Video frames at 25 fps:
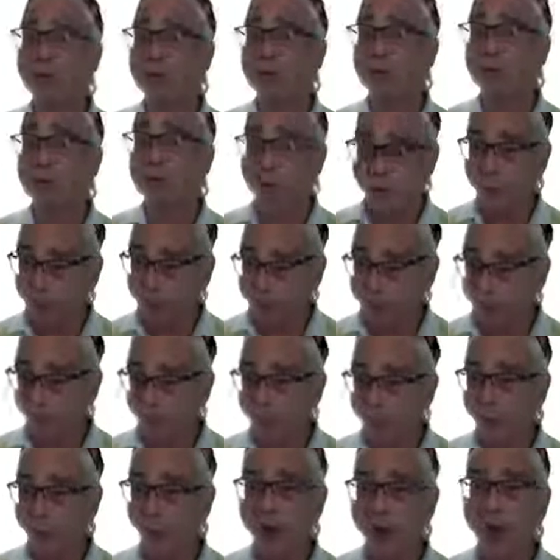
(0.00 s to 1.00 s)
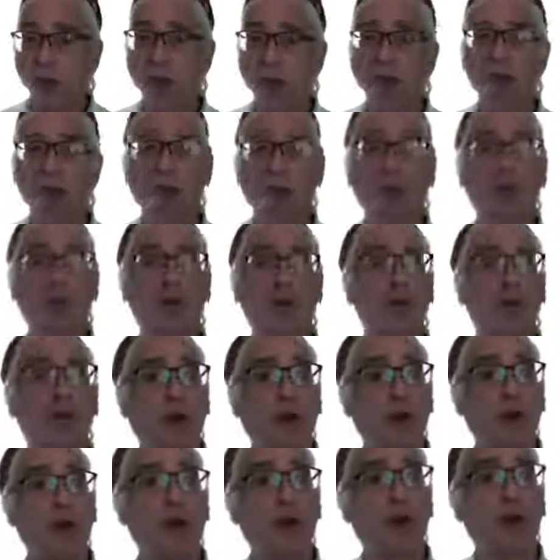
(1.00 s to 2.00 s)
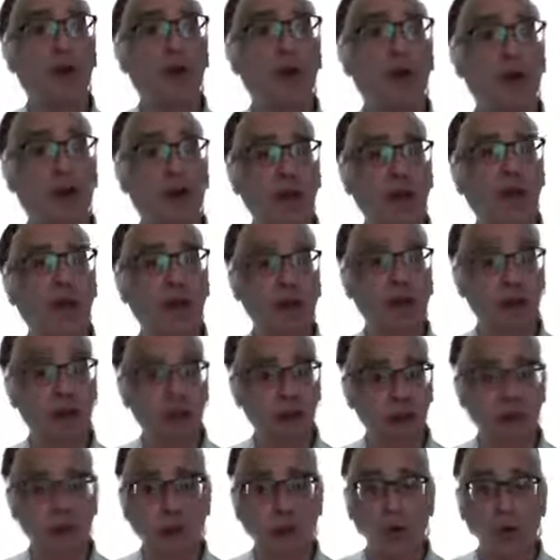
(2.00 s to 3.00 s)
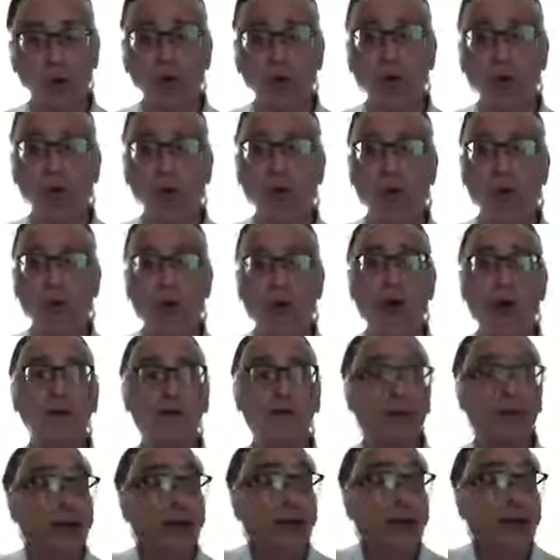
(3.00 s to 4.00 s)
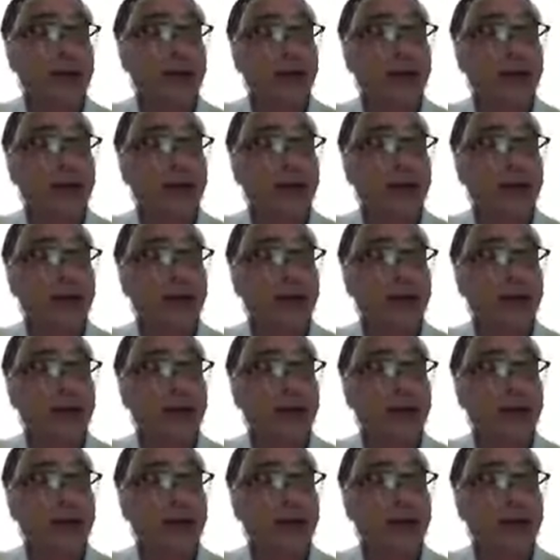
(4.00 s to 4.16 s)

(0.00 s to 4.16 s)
if we get into a conversation, very often they want to know why someone didn't